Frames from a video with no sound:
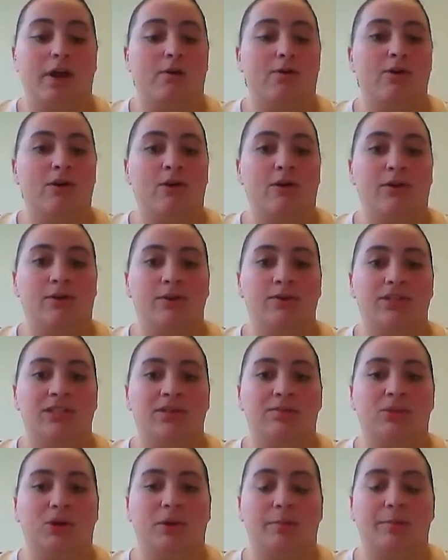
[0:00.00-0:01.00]
go through
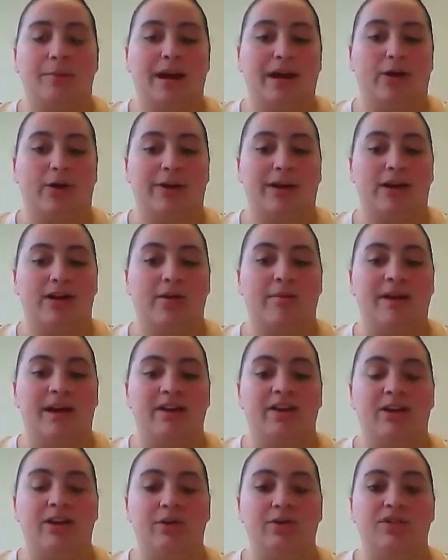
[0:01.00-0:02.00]
some more background
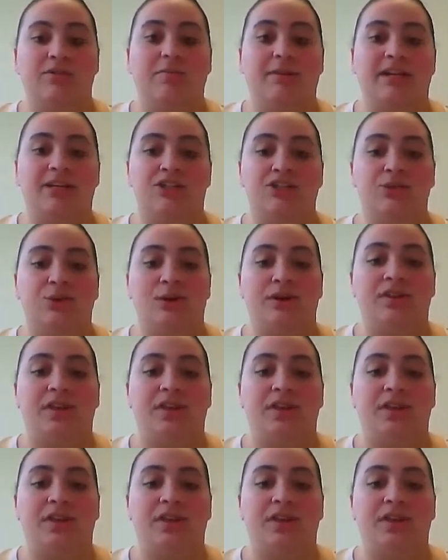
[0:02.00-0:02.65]
about you to make sure